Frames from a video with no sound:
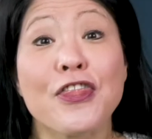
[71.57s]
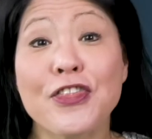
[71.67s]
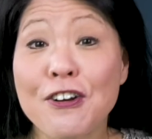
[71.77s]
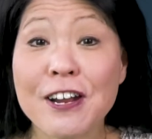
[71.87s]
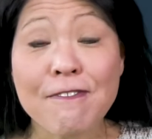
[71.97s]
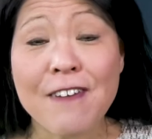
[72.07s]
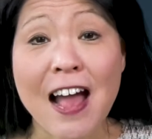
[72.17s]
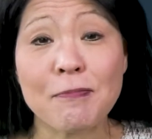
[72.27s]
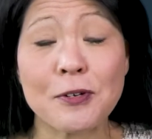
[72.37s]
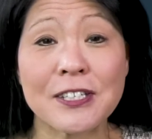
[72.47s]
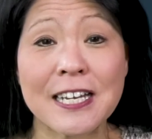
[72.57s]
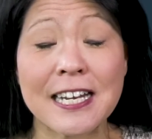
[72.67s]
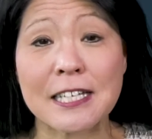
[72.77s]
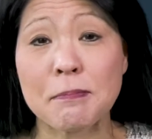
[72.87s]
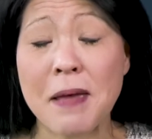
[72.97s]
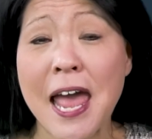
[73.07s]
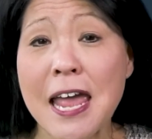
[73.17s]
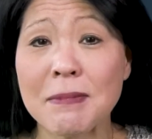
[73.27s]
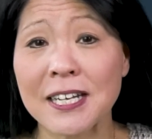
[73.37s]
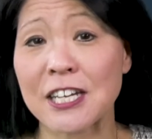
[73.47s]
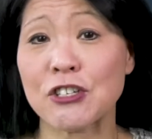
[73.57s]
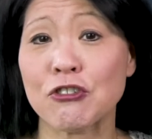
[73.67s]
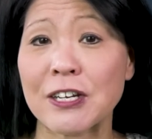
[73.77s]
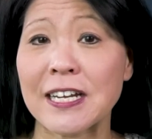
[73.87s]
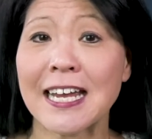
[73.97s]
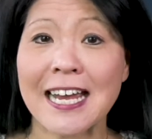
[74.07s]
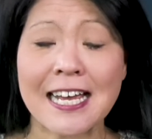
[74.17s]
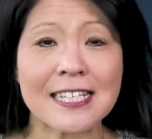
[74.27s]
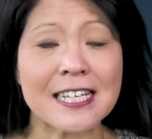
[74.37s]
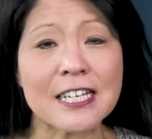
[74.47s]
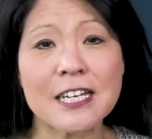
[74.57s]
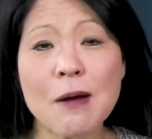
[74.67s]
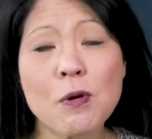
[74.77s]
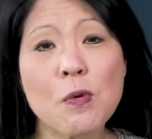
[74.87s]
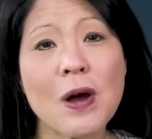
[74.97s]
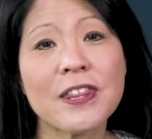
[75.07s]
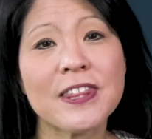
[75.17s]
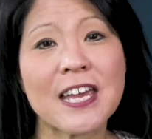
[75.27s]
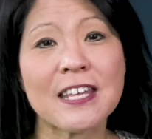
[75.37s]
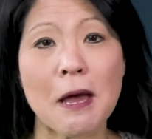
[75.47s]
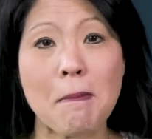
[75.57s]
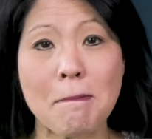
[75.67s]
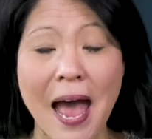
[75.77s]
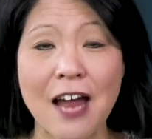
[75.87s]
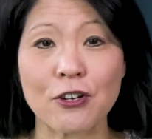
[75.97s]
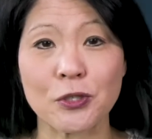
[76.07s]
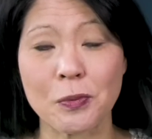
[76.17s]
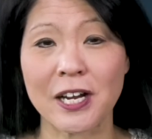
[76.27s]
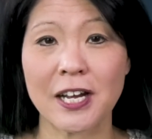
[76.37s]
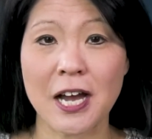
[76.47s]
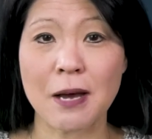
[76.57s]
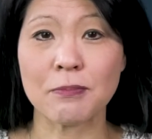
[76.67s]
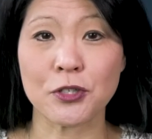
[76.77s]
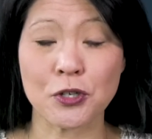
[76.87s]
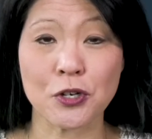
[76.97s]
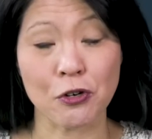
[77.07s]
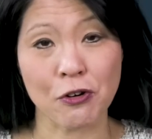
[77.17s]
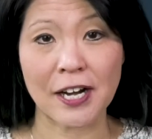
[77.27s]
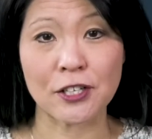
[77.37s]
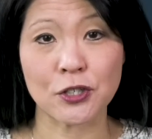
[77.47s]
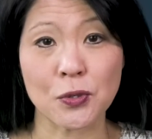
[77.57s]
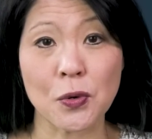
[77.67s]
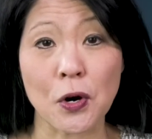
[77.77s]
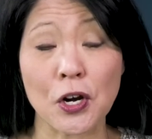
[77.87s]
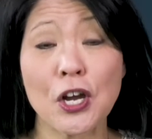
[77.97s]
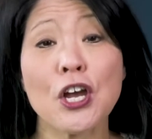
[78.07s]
35% is payment history. It's the number one thing that matters when it comes to your credit score.